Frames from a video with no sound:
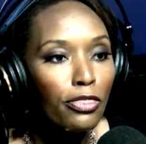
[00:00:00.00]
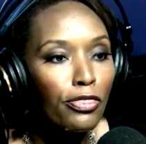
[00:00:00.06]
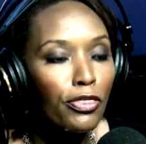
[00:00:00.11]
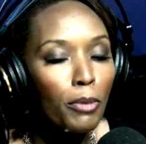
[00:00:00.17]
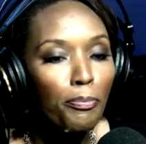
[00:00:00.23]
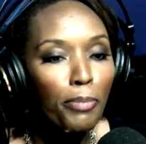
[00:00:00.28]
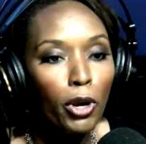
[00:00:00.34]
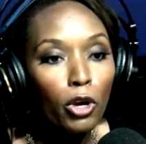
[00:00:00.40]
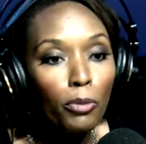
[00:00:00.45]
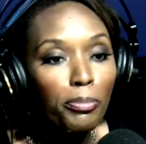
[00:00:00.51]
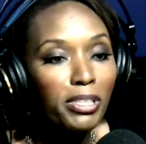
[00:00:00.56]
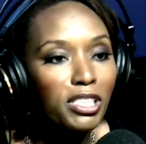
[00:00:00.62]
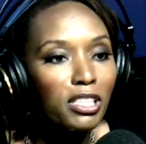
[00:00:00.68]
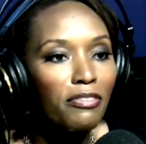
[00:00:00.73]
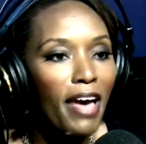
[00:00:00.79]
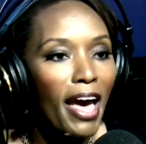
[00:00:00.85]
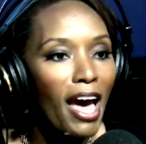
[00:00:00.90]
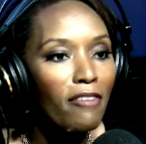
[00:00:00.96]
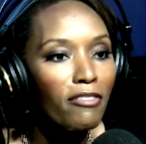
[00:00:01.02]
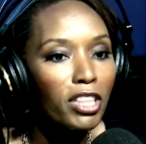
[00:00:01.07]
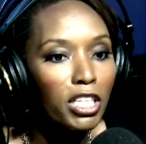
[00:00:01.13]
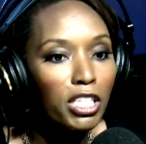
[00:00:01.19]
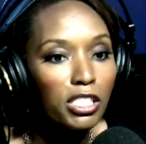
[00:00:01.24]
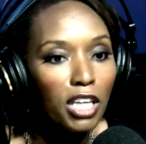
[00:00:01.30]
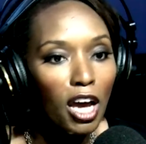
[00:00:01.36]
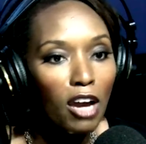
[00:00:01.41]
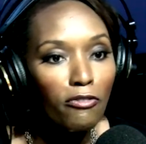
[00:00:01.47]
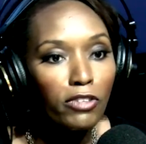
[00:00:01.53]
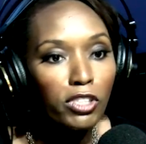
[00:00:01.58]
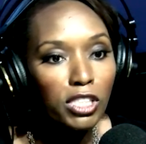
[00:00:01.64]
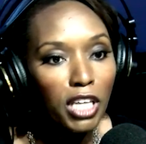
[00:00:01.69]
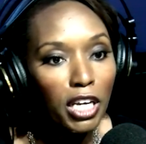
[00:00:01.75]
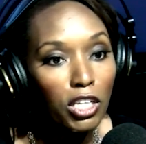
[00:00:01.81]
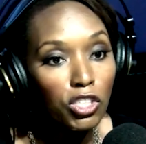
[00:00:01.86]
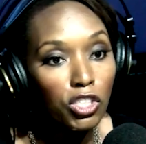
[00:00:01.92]
The purpose of having these
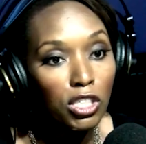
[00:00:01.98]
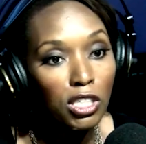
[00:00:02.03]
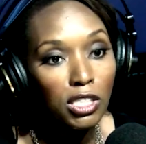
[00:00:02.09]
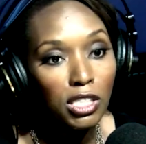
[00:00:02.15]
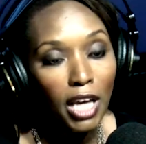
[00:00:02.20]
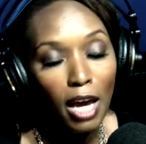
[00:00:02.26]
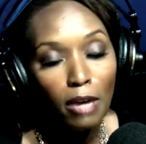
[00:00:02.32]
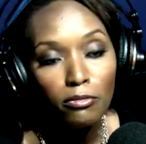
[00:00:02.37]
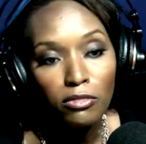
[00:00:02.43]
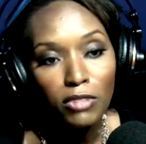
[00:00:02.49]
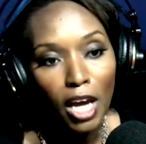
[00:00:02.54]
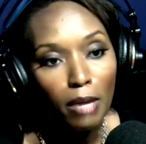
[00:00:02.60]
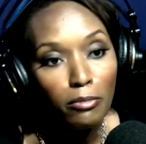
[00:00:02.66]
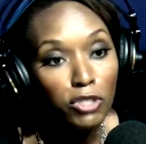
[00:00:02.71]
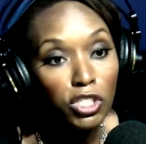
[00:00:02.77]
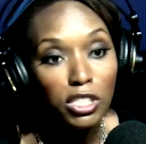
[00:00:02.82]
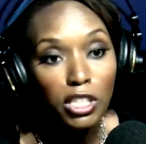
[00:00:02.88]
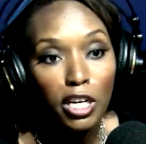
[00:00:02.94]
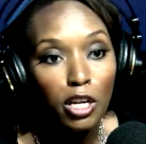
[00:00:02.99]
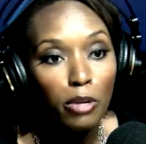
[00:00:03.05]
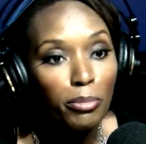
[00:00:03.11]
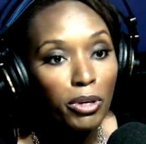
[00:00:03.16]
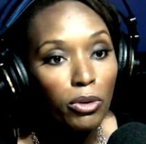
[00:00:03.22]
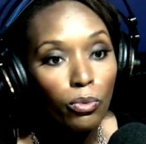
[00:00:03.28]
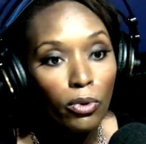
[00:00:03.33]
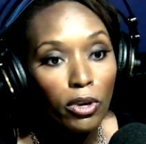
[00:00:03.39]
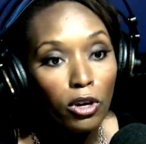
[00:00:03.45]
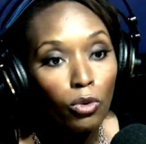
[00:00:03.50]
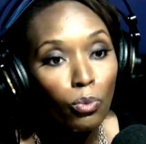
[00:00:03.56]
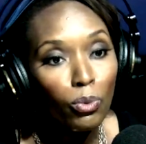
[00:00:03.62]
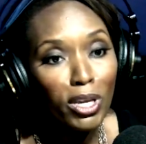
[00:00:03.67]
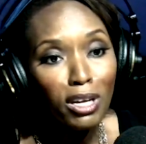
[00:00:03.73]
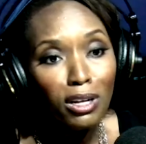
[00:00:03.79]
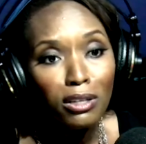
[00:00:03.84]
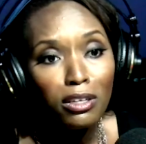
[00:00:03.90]
conversations, I'm just going to be real.
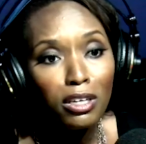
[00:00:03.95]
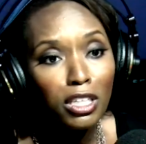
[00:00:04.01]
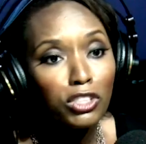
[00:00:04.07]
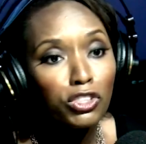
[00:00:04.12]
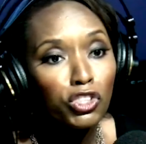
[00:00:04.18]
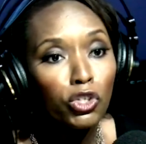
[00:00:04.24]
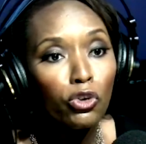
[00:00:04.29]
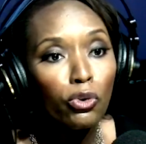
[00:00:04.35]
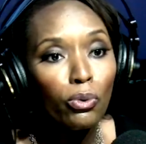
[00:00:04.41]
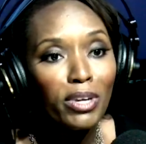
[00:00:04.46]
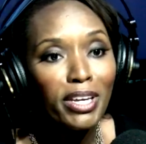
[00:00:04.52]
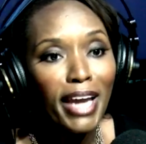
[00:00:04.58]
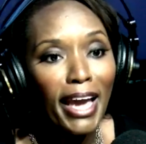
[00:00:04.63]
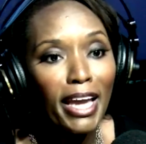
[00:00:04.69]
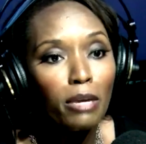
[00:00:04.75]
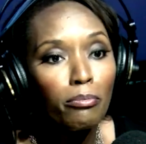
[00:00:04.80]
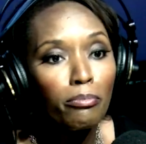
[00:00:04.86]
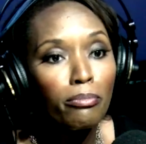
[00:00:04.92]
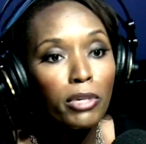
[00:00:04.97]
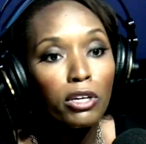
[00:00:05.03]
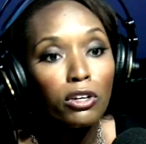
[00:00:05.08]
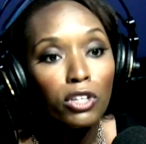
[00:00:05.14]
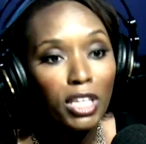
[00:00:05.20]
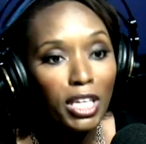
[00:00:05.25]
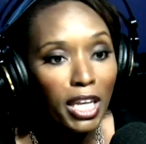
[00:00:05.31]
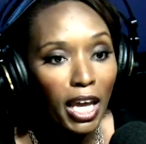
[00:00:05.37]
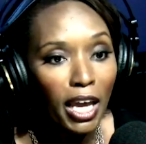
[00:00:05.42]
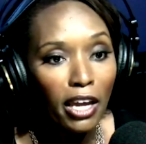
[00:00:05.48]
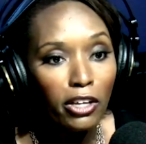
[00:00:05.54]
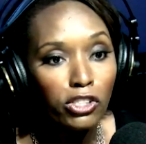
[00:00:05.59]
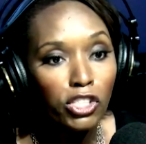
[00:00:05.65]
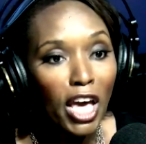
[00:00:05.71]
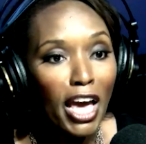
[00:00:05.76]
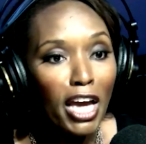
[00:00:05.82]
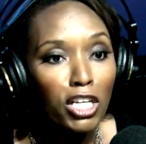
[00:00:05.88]
We are looking to create
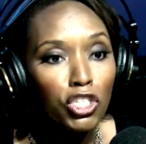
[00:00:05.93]
millionaires.